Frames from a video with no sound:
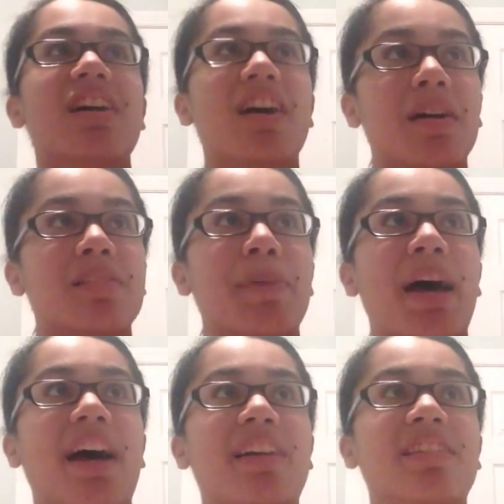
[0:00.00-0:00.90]
not as
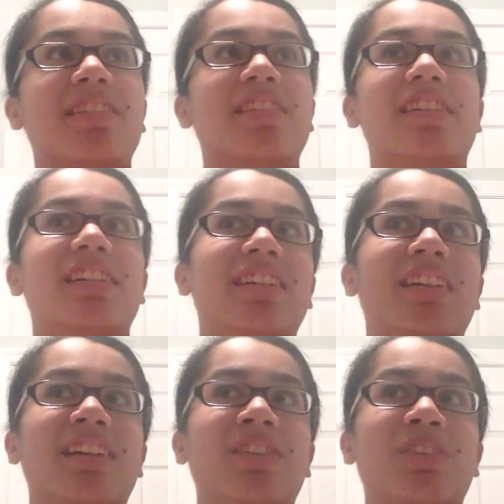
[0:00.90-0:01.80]

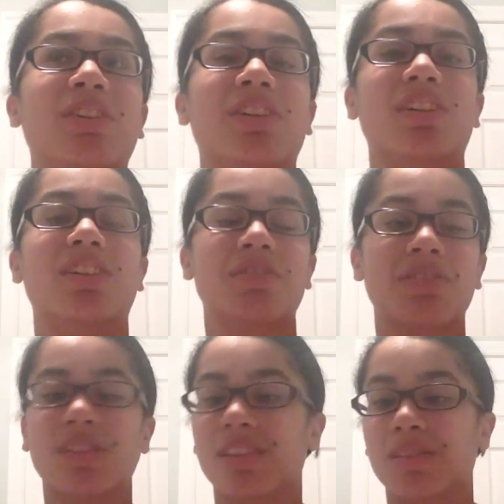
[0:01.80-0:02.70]
passionate or
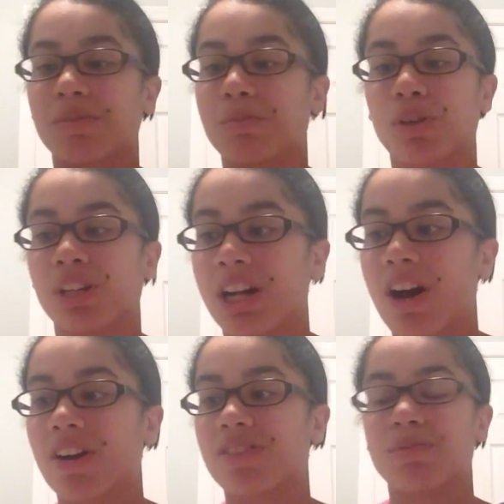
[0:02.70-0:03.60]
working
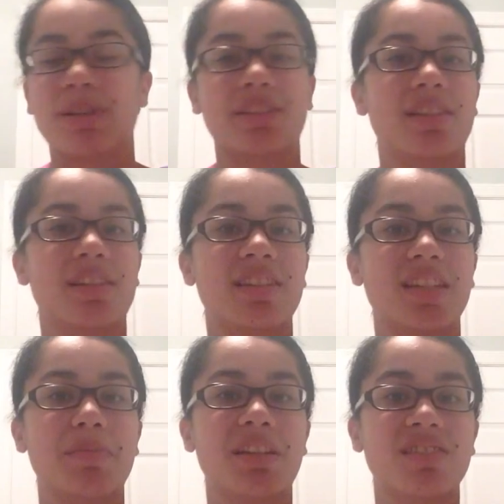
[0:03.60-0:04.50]
hard as the rest of the
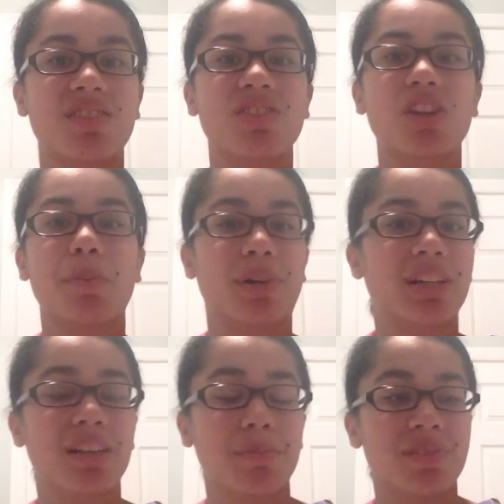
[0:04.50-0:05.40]
team, then he's just gonna
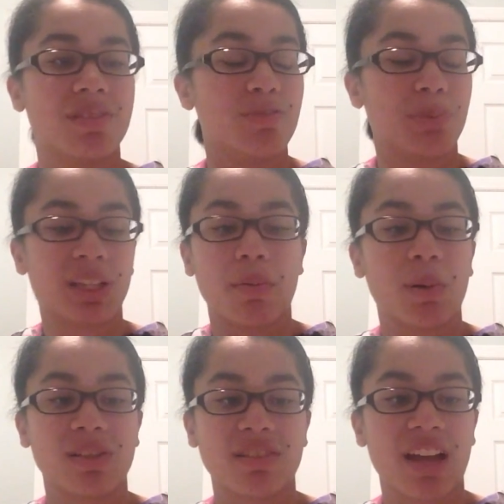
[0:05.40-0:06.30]
bring them
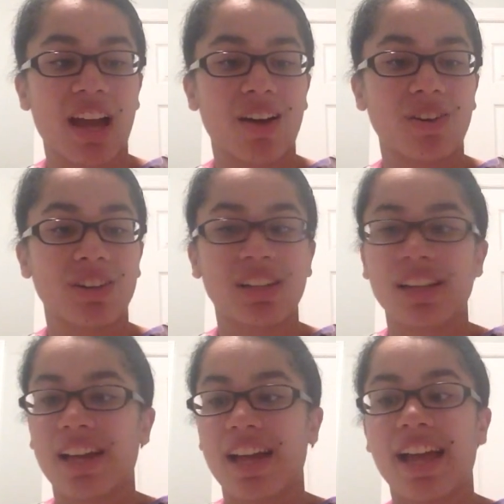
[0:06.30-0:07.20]
all down,
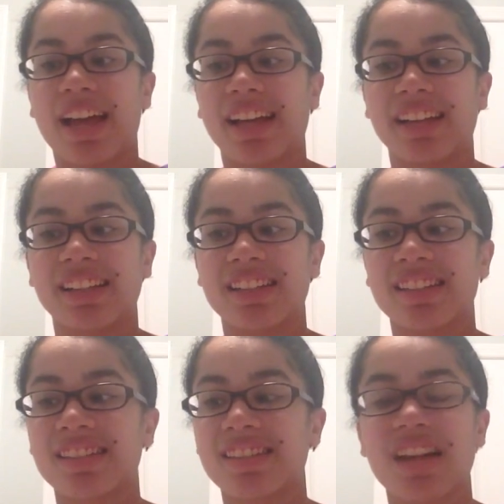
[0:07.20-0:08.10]
and
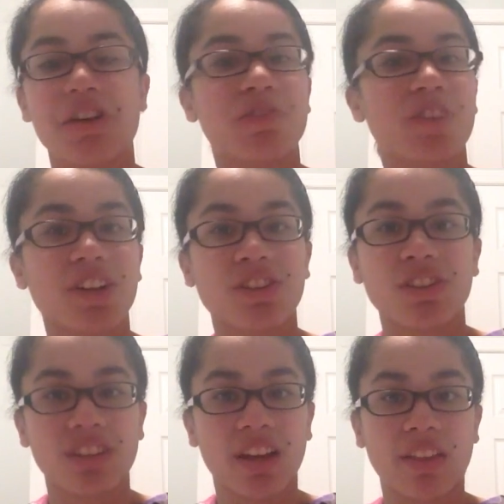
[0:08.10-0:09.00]
it's not fair
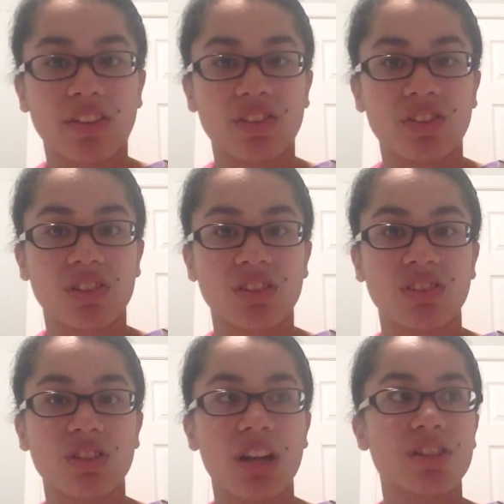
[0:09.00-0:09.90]
to the others.
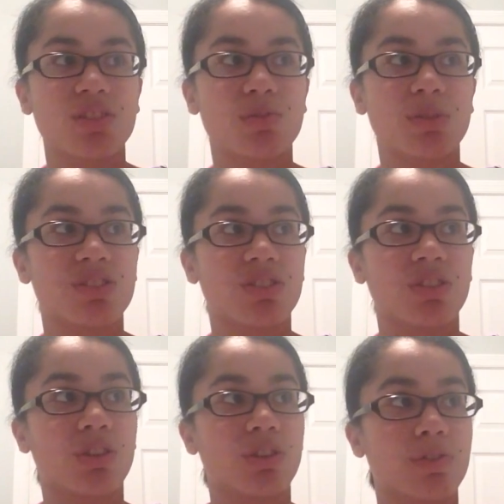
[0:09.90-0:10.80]
So you gotta do what's
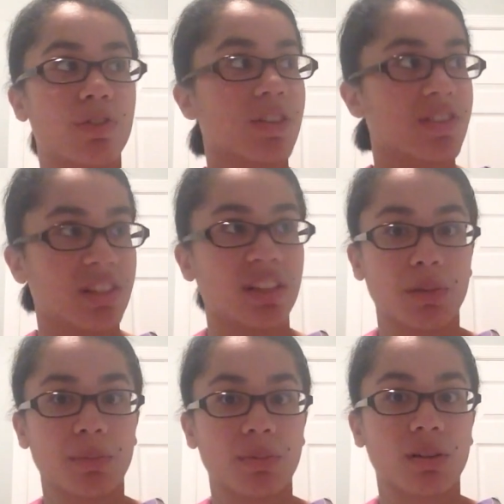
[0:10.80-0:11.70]
good for the
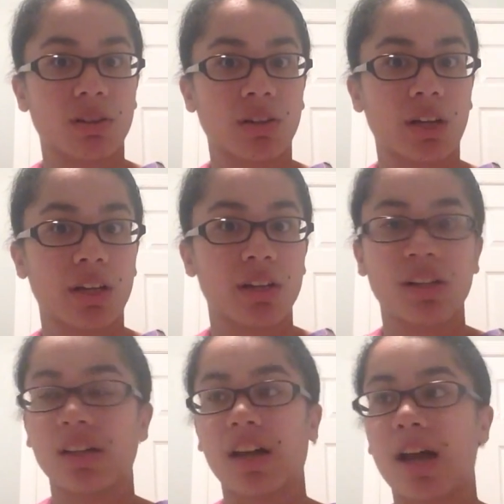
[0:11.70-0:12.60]
team, okay?
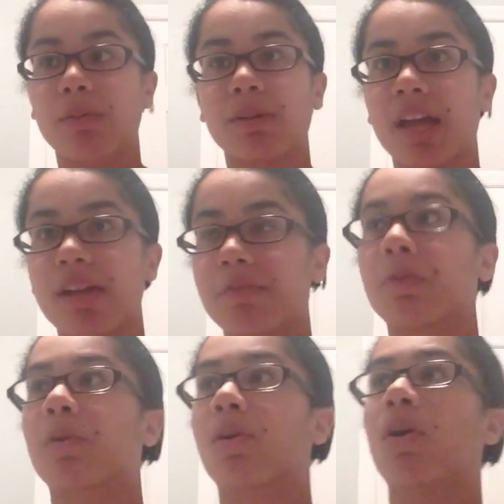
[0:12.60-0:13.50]
I would hate
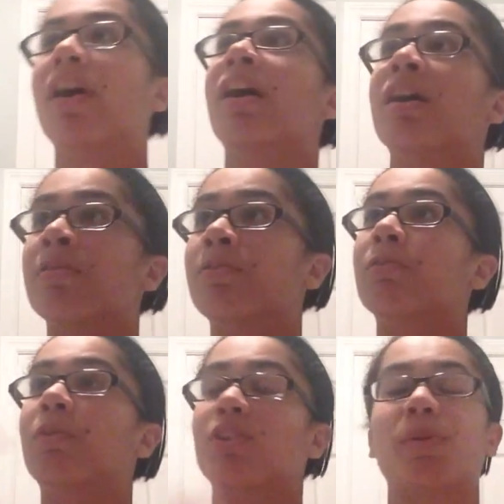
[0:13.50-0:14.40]
for
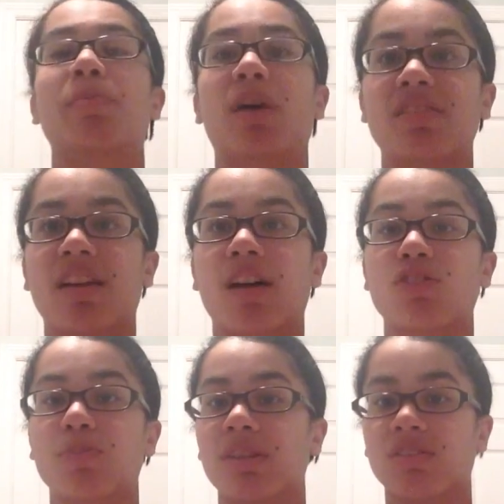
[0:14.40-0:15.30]
everyone to be brought down
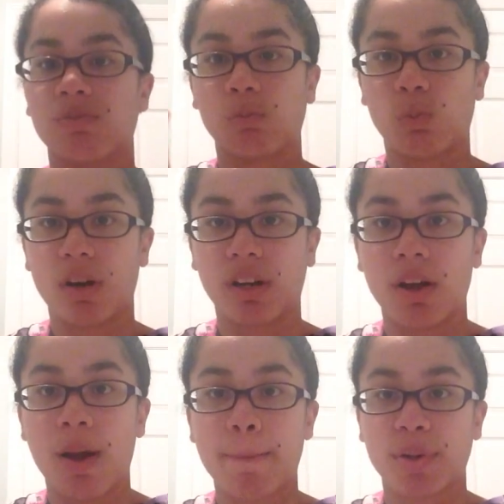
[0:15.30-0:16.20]
just because of one
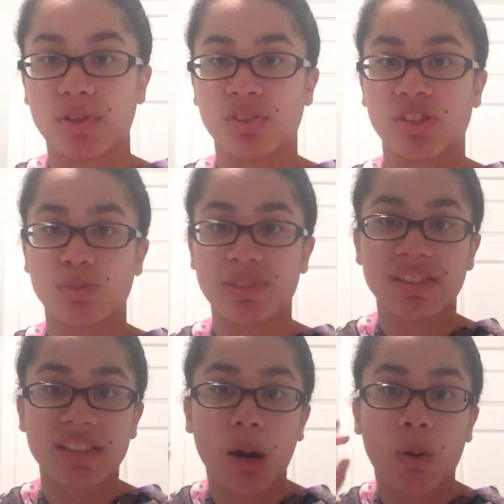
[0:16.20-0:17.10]
person, because we
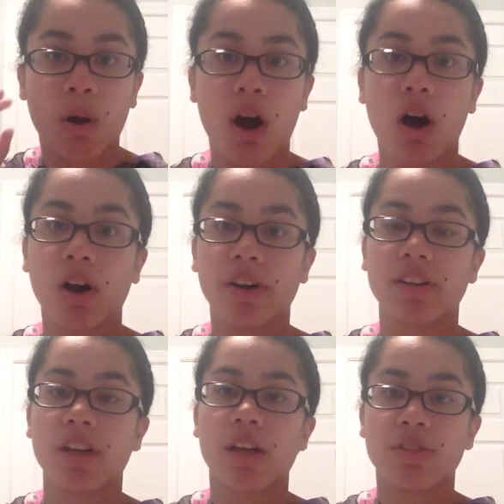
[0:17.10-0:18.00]
see how
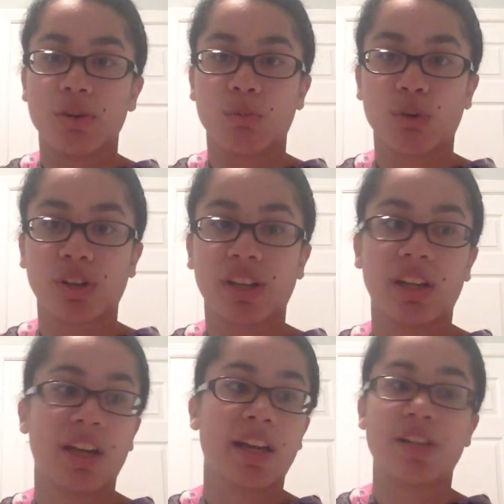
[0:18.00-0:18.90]
hard they're
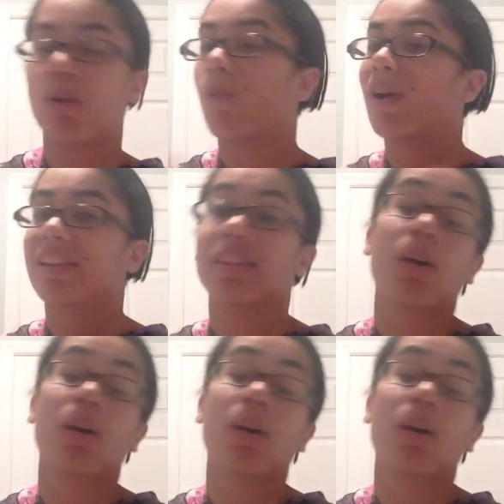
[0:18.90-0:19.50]
working, and I don't want